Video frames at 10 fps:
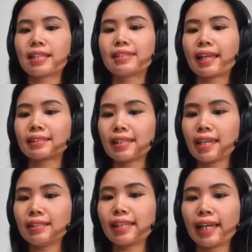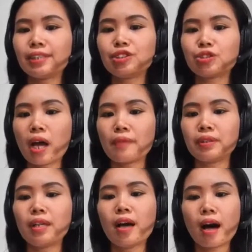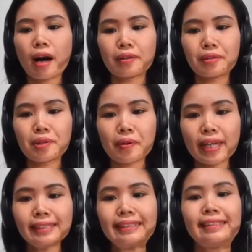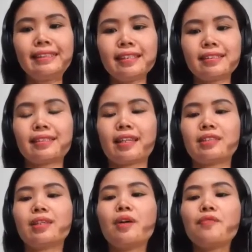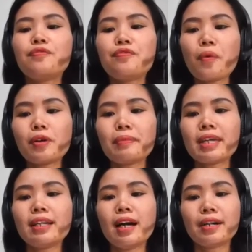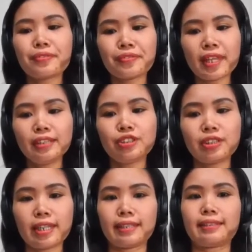that it can travel a great distance, forming a thin sheet.